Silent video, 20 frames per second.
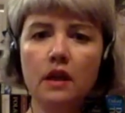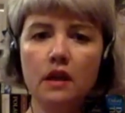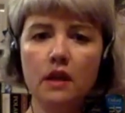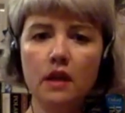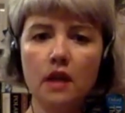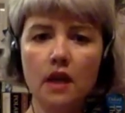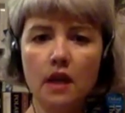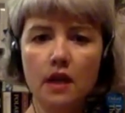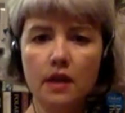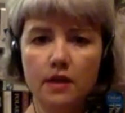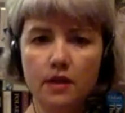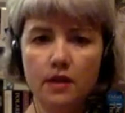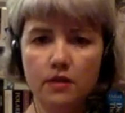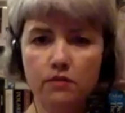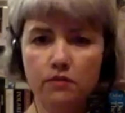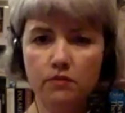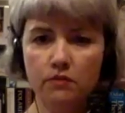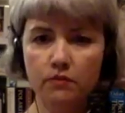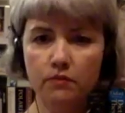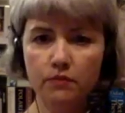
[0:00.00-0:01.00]
They heard
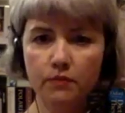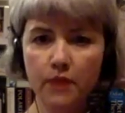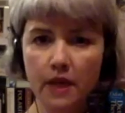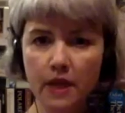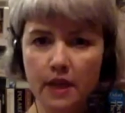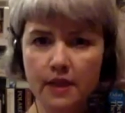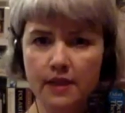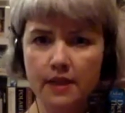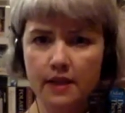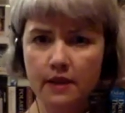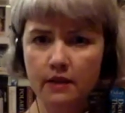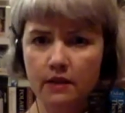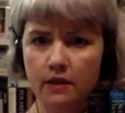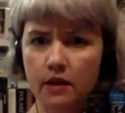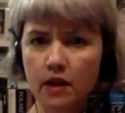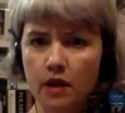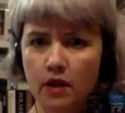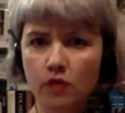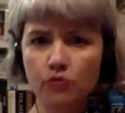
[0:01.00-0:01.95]
this piercing, you know,